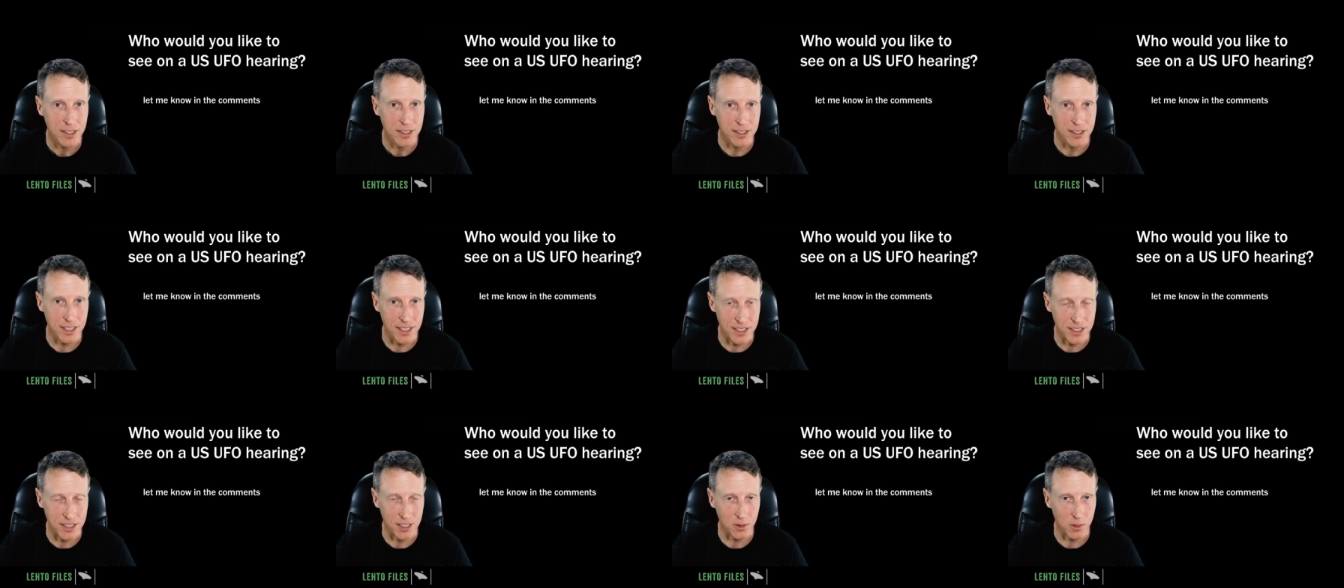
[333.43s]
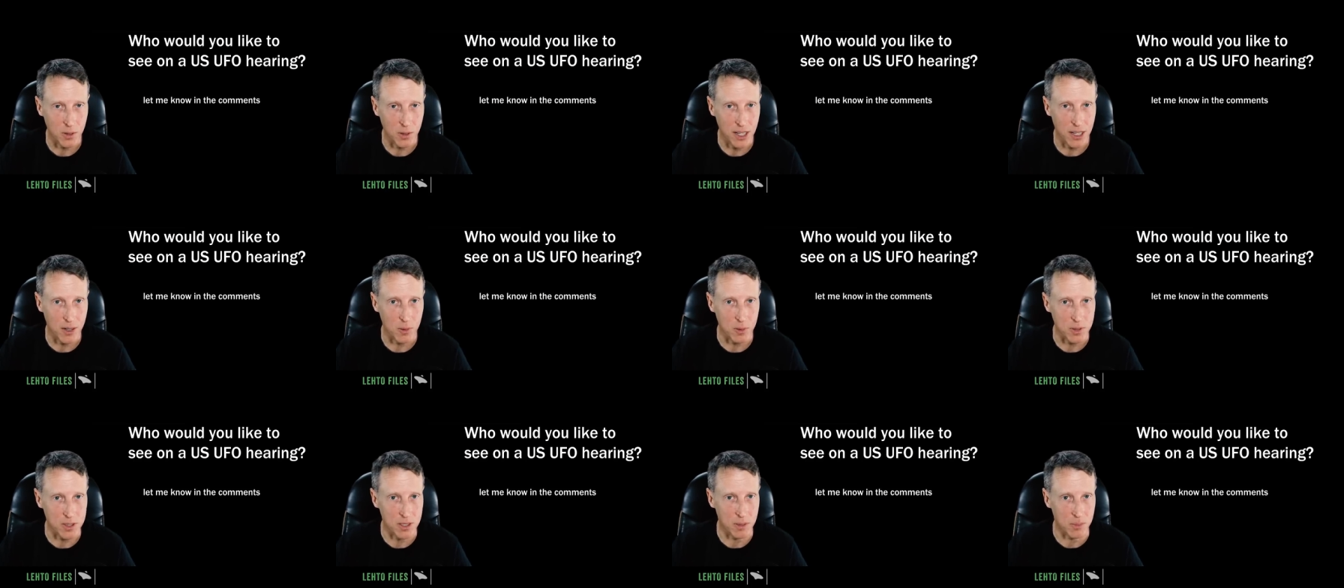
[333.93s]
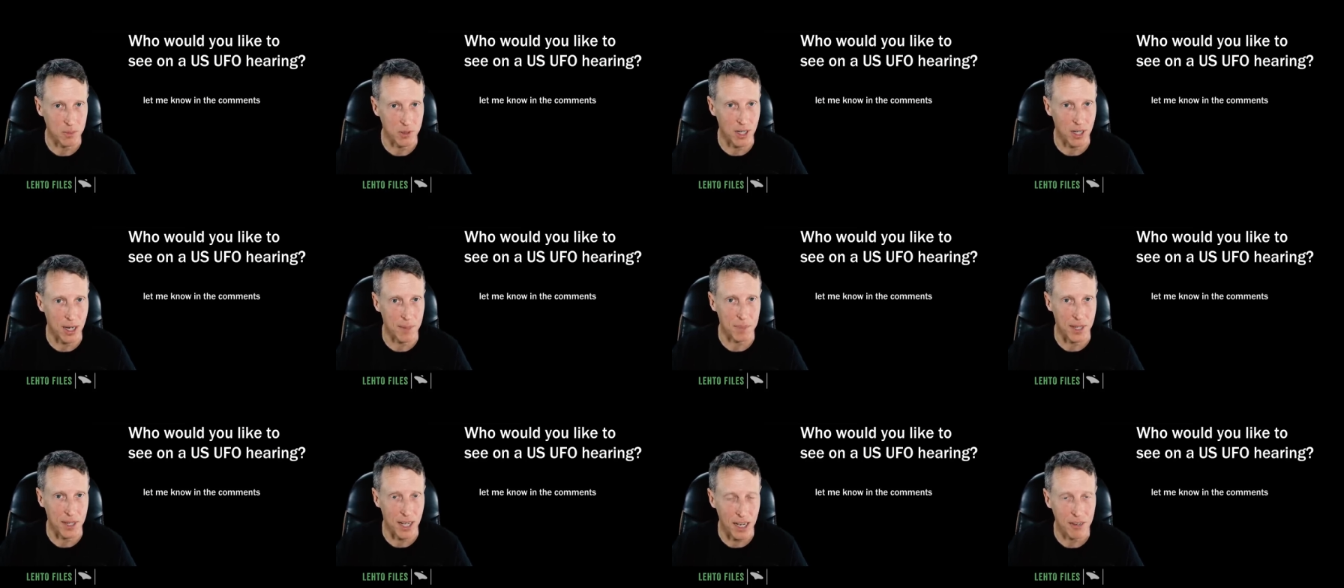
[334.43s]
dancing around with some
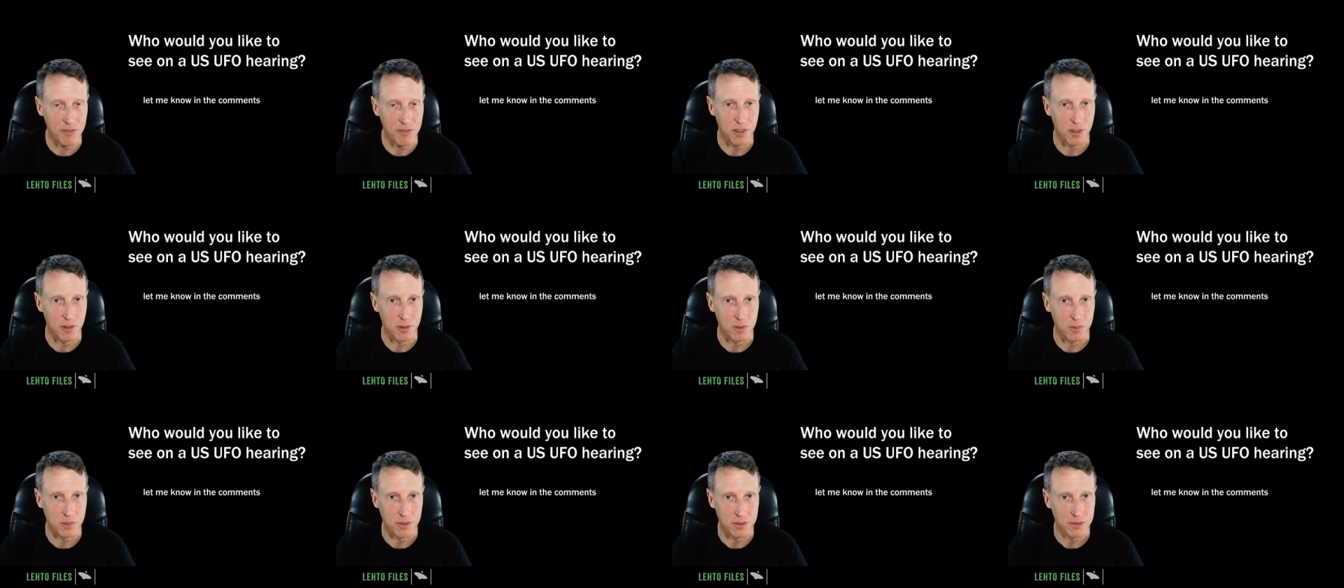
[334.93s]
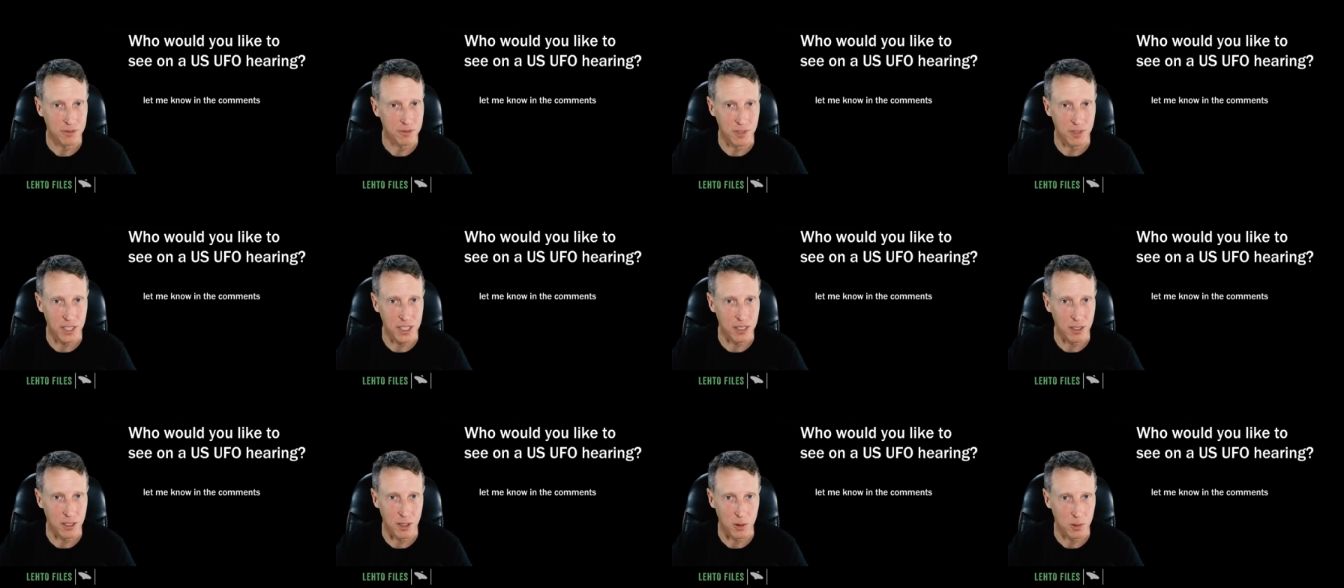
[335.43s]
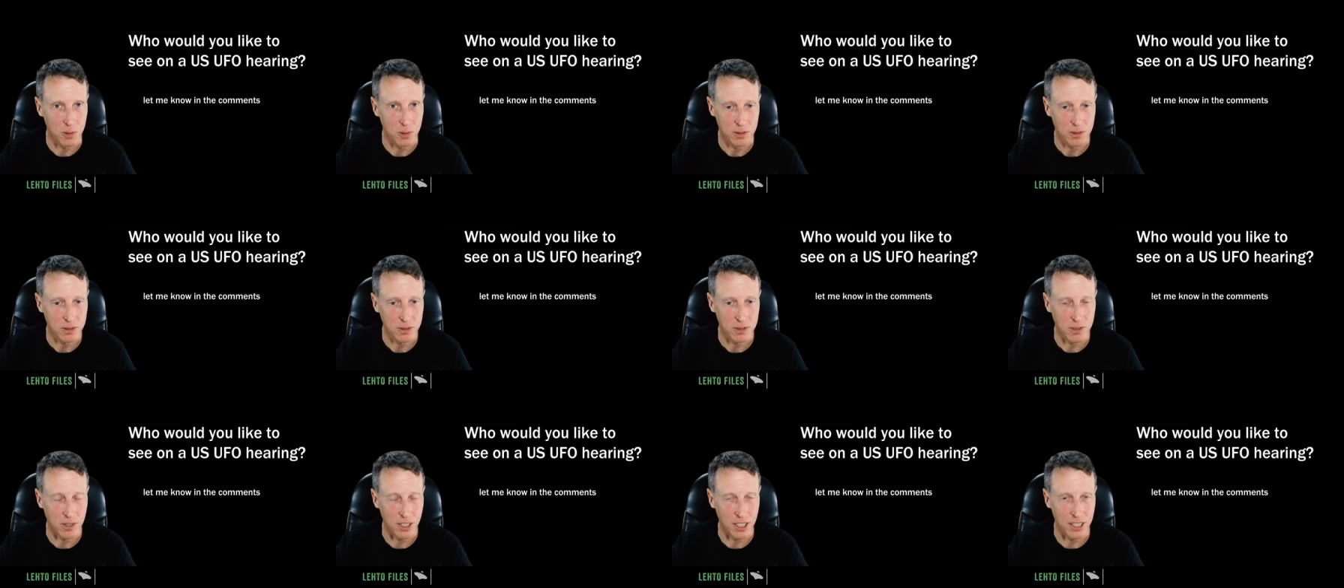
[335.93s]
crappy iPhone video,
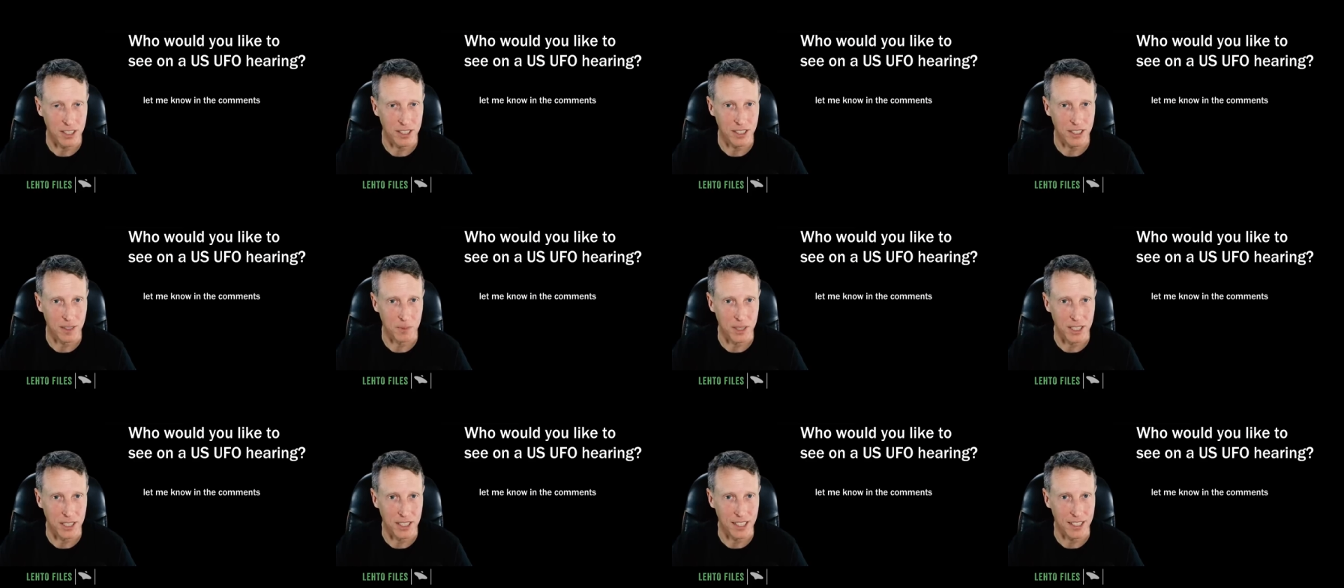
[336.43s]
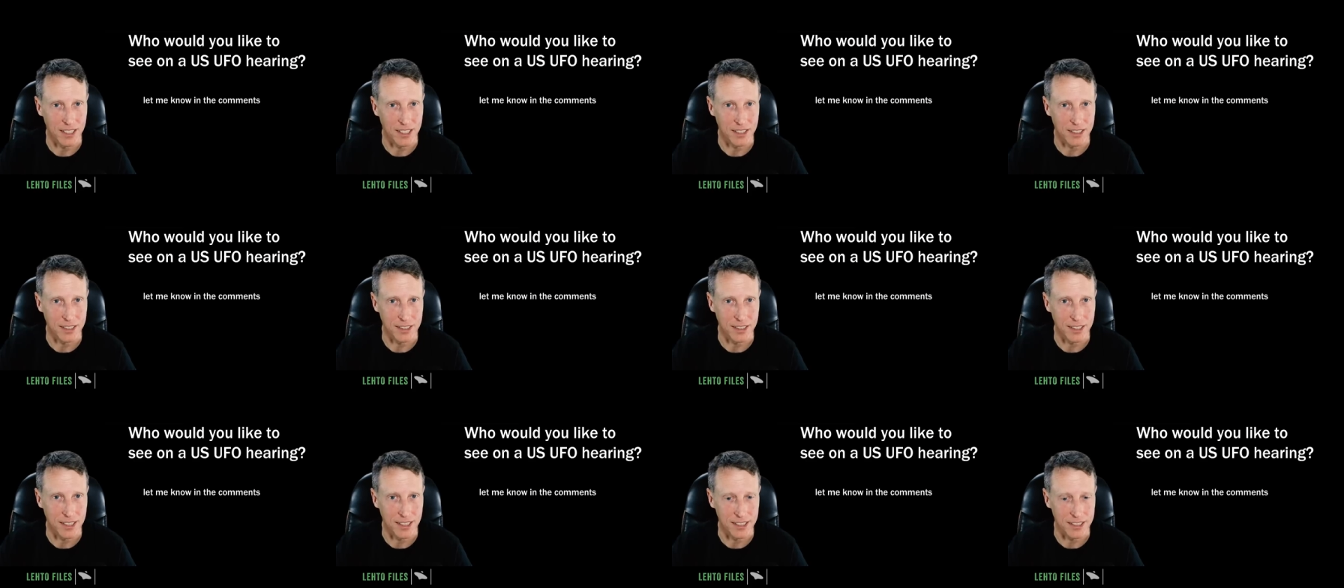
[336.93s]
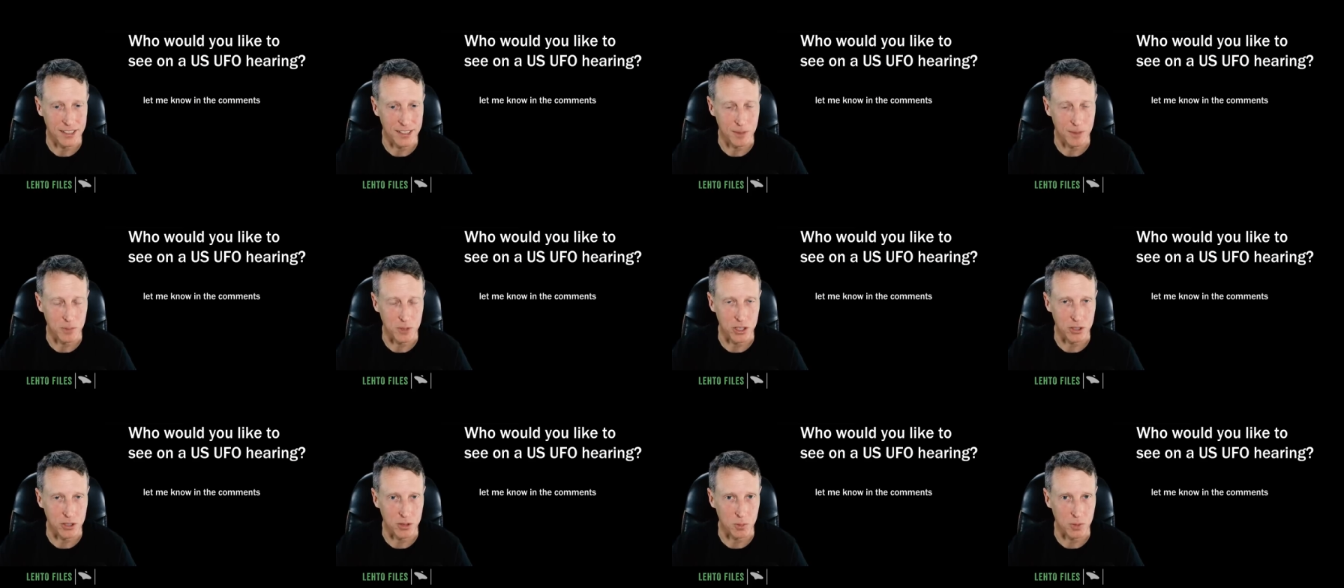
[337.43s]
right? I mean that that
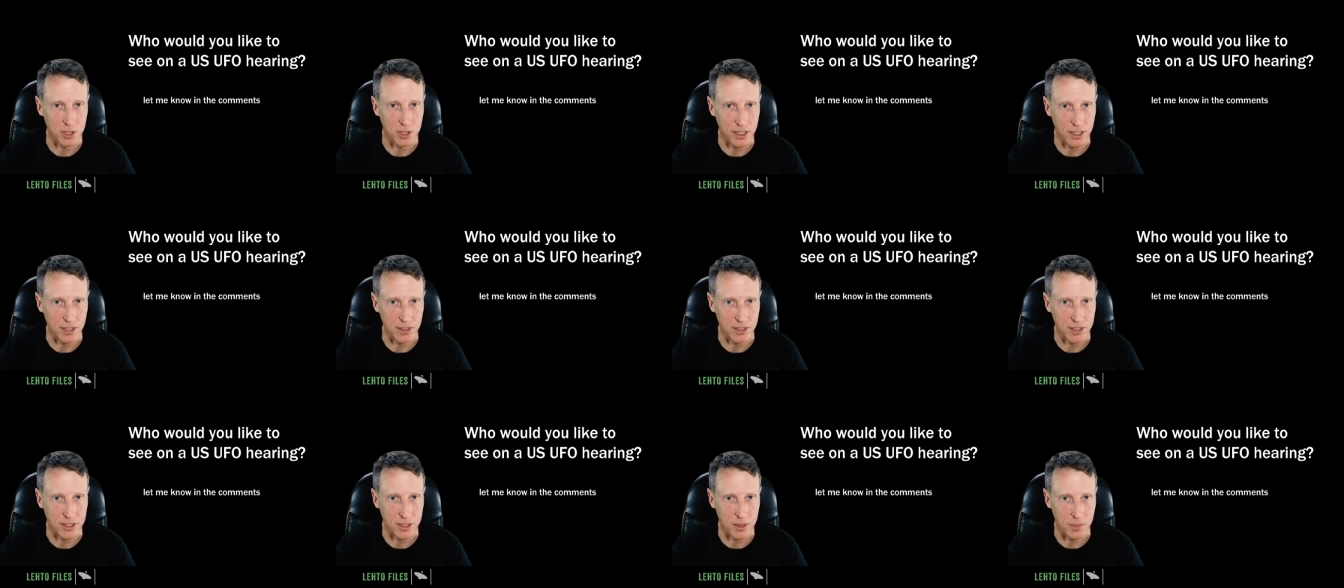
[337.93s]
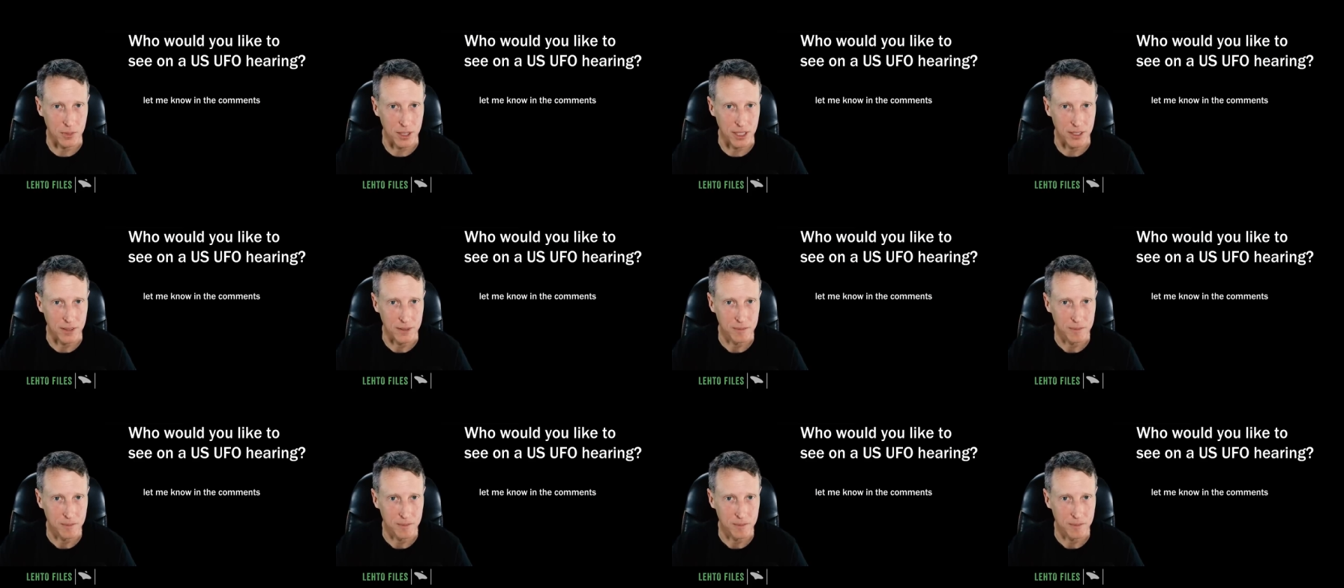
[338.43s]
seemed just ridiculous to me.